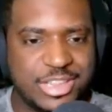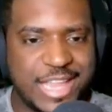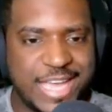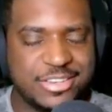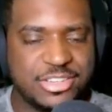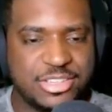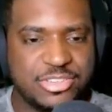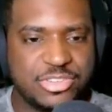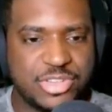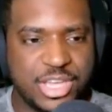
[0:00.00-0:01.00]
landed in
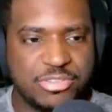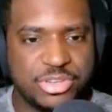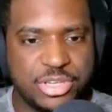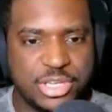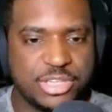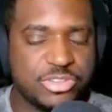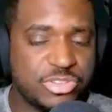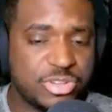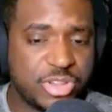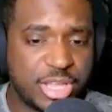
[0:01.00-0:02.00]
this area. This
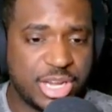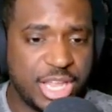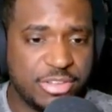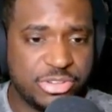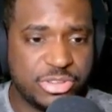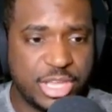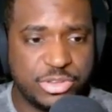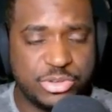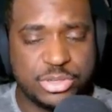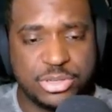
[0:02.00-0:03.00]
looks like an area that
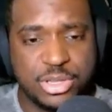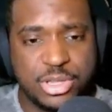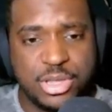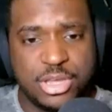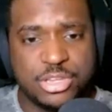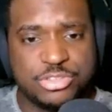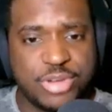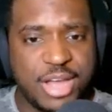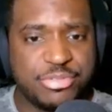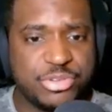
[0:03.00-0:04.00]
you can
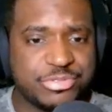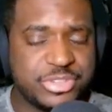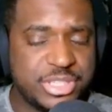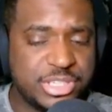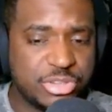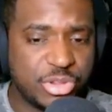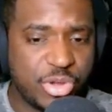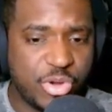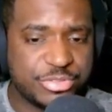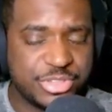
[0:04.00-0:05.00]
drive your vehicle
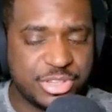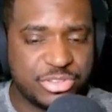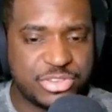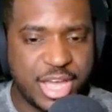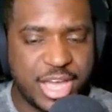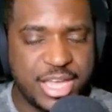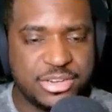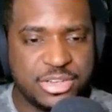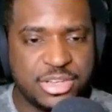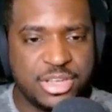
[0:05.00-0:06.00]
off to the
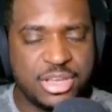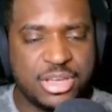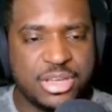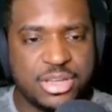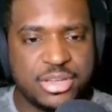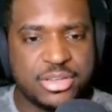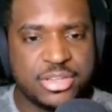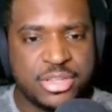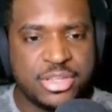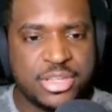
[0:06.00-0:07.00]
side.
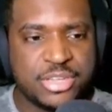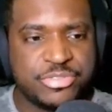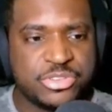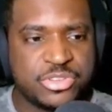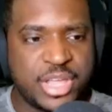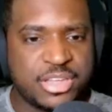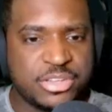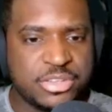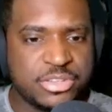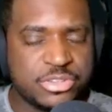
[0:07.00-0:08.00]
If it's like
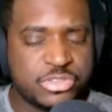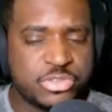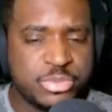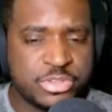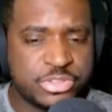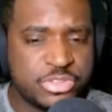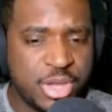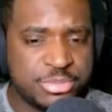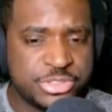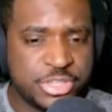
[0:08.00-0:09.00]
a
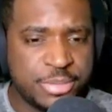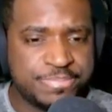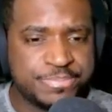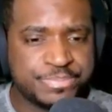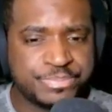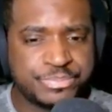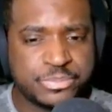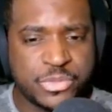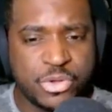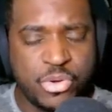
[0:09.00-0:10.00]
snub ship
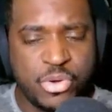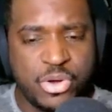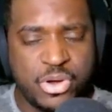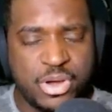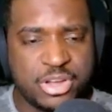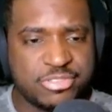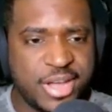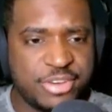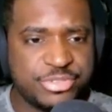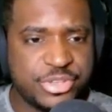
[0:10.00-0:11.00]
or a
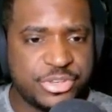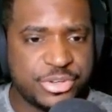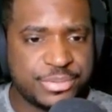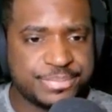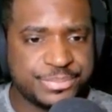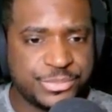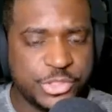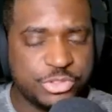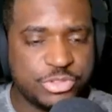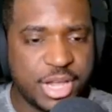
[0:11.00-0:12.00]
ground vehicle, you
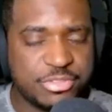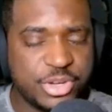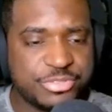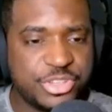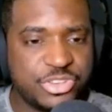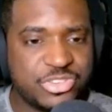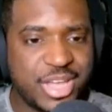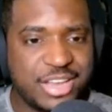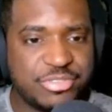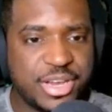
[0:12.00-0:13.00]
can drive it off to the
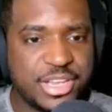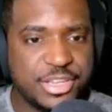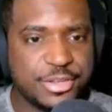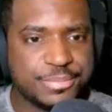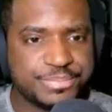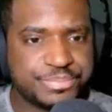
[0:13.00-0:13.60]
side right here.